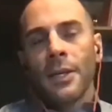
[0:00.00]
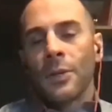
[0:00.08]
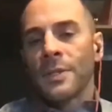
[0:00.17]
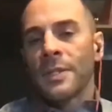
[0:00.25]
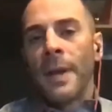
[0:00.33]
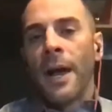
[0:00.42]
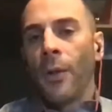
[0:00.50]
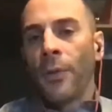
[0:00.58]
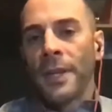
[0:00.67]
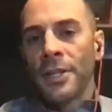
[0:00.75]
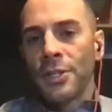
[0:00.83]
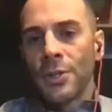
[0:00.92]
you know, some
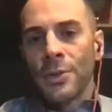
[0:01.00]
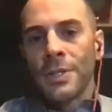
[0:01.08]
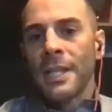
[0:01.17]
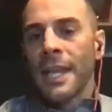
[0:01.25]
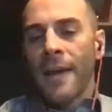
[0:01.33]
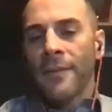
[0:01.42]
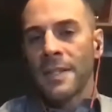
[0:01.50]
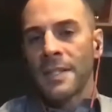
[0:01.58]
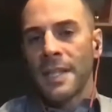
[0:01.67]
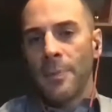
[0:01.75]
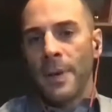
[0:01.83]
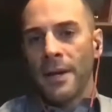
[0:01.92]
health issues that they have to
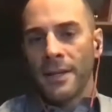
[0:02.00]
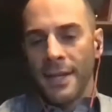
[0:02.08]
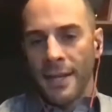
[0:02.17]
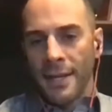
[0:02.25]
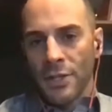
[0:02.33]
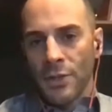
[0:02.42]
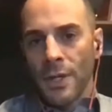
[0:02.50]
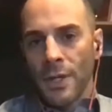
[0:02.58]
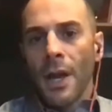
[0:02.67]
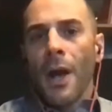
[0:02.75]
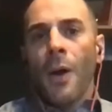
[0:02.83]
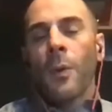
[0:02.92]
step out of dentistry?
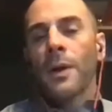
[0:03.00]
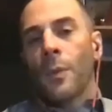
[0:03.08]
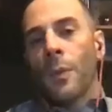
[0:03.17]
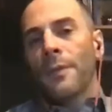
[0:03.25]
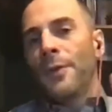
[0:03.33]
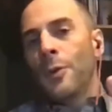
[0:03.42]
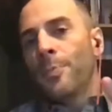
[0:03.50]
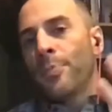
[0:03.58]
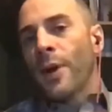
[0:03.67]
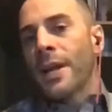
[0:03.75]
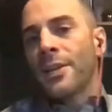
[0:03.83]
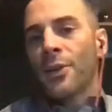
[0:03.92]
What what if you
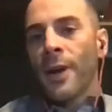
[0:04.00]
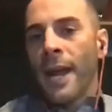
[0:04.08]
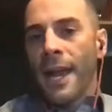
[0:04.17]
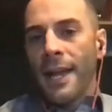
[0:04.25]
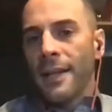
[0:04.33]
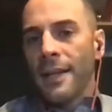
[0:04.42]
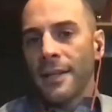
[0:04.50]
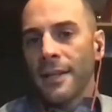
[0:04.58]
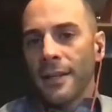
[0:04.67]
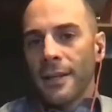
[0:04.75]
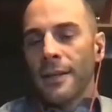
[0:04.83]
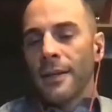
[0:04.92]
break your hand?
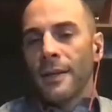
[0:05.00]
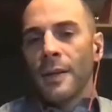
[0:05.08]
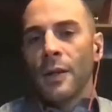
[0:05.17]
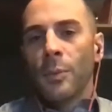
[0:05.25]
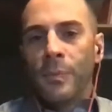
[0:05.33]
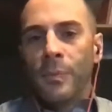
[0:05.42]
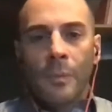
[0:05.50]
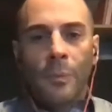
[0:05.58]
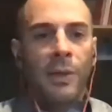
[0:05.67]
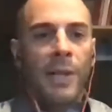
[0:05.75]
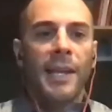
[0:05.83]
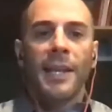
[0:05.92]
you know,
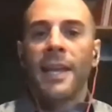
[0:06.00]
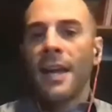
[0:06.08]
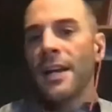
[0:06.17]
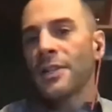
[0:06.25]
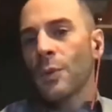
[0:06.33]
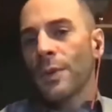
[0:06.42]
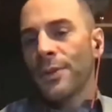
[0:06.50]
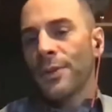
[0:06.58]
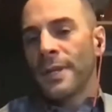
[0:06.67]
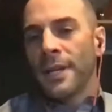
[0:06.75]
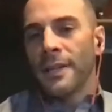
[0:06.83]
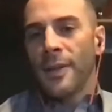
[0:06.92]
playing catch with your
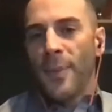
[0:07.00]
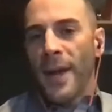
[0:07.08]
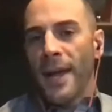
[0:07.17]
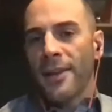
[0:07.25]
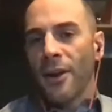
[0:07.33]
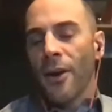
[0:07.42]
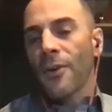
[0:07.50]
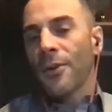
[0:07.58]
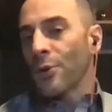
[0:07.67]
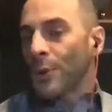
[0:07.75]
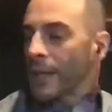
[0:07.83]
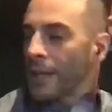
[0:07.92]
kid in the backyard or
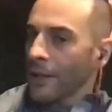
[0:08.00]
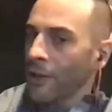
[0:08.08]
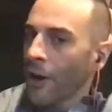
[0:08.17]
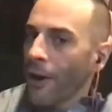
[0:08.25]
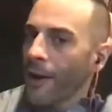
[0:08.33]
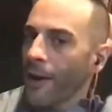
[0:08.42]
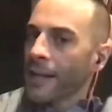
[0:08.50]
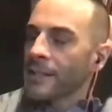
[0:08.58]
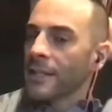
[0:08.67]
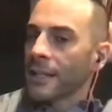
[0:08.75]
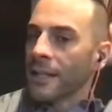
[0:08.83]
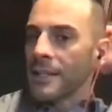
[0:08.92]
you're getting a car
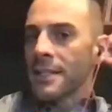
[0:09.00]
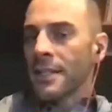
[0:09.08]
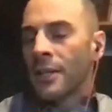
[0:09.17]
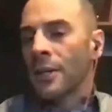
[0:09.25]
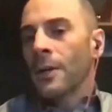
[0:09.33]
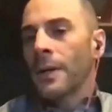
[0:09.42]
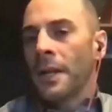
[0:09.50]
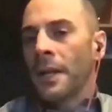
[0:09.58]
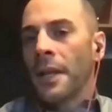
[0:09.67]
accident, you know, and